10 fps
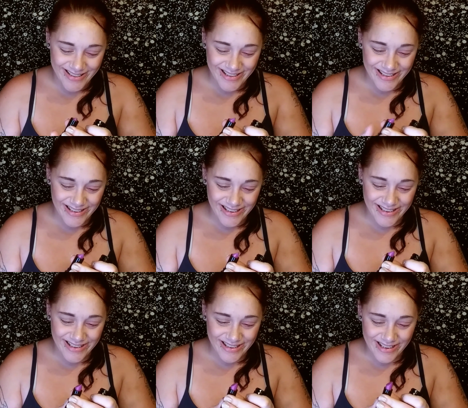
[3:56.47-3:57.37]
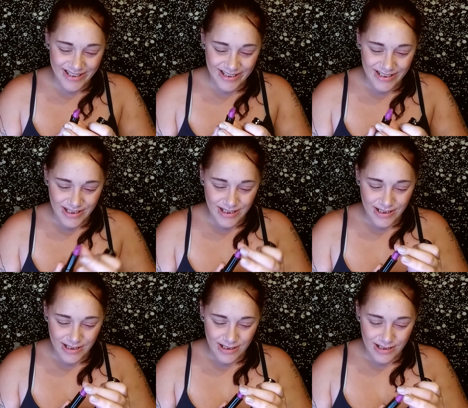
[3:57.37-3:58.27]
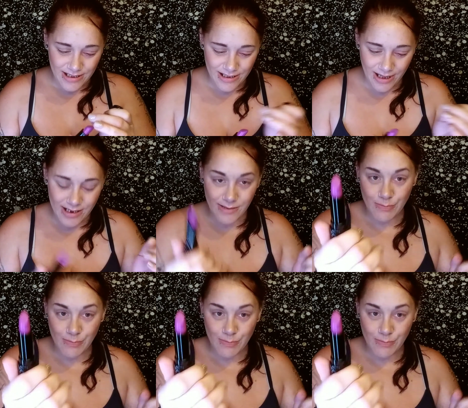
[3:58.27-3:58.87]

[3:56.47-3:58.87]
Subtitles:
(no one is talking)